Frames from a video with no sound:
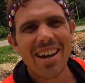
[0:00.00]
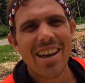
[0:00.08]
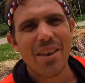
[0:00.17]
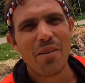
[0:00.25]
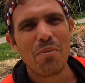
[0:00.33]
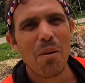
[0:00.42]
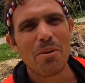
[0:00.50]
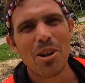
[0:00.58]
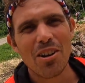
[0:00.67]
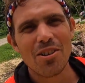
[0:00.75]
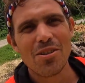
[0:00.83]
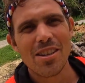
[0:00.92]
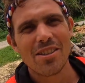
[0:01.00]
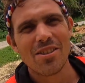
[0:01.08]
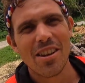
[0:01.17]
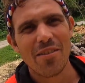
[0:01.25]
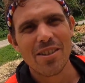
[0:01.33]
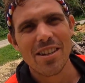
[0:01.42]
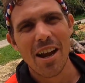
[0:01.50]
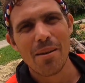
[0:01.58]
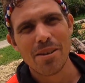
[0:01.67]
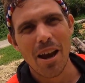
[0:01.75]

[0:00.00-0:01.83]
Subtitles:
that we've probably gone to 6 or 7 times.